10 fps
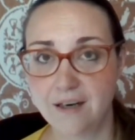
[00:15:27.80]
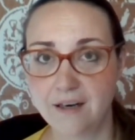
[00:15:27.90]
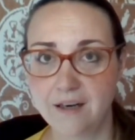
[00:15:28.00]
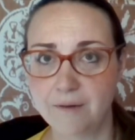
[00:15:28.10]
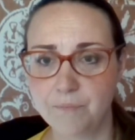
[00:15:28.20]

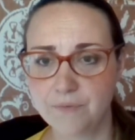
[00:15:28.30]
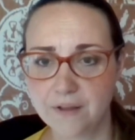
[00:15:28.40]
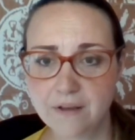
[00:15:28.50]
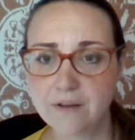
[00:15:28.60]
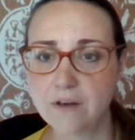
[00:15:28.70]
Um,
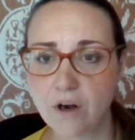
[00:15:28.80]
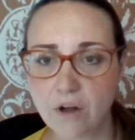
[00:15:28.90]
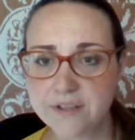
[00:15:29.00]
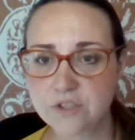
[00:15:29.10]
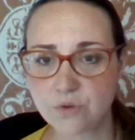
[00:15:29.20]

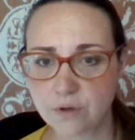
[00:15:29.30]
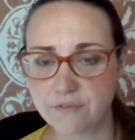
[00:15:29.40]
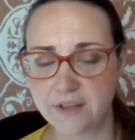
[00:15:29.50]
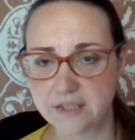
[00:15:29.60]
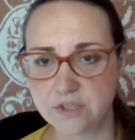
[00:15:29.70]
all these sort
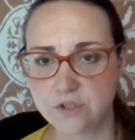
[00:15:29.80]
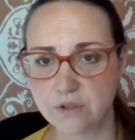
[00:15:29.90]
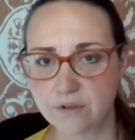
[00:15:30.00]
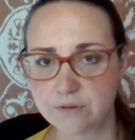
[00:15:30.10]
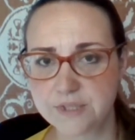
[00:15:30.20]
of things. Do you
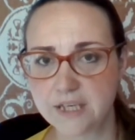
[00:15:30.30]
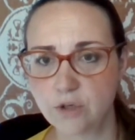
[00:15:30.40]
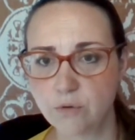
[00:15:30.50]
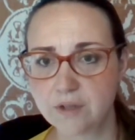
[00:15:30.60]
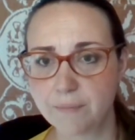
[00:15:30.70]
get what I'm saying?
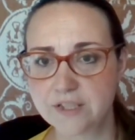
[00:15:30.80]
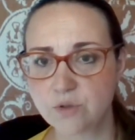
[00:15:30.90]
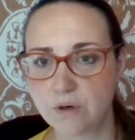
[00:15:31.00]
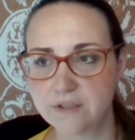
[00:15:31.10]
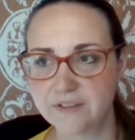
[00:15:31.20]
You want the best
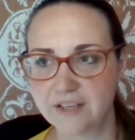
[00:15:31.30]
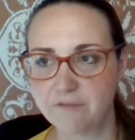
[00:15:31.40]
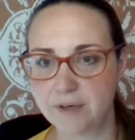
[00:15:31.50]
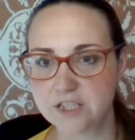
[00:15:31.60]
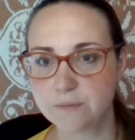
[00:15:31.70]
quality of
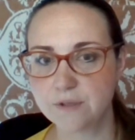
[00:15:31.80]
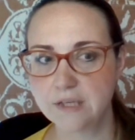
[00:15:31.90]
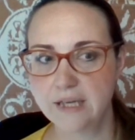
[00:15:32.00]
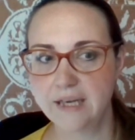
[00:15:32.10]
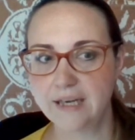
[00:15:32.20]
life
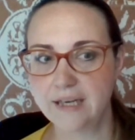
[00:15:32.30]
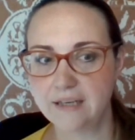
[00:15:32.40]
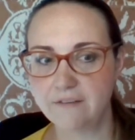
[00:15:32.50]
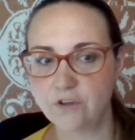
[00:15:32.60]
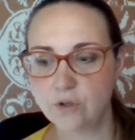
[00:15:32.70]
possible.
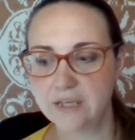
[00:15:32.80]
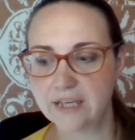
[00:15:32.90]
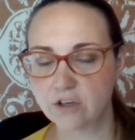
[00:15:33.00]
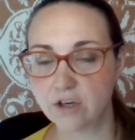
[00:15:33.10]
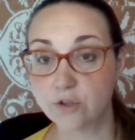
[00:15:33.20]
And if you can
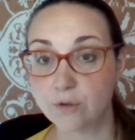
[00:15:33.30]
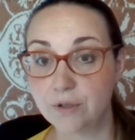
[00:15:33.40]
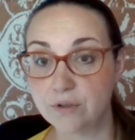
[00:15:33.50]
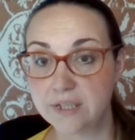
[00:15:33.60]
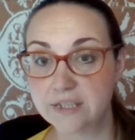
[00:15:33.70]
get your
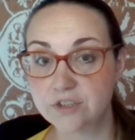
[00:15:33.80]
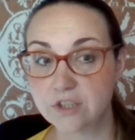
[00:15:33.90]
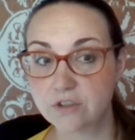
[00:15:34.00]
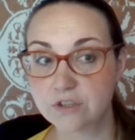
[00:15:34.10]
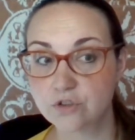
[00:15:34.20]
autoimmune condition
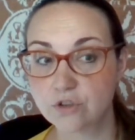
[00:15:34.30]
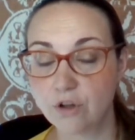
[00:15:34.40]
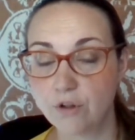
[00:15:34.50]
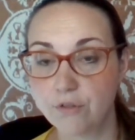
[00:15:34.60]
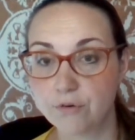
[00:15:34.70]
under
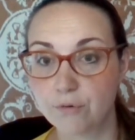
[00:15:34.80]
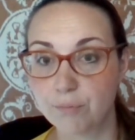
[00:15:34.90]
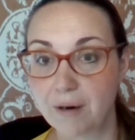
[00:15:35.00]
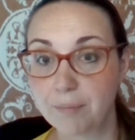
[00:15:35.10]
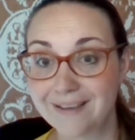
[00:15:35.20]
control through
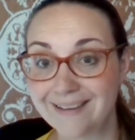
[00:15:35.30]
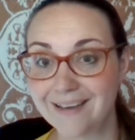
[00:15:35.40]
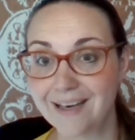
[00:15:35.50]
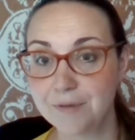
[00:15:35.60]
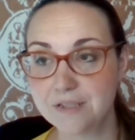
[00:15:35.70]
proper
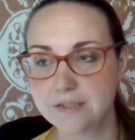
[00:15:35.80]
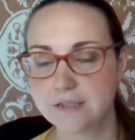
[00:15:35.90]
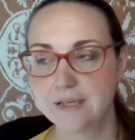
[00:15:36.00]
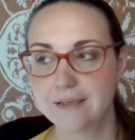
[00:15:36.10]
eating habits,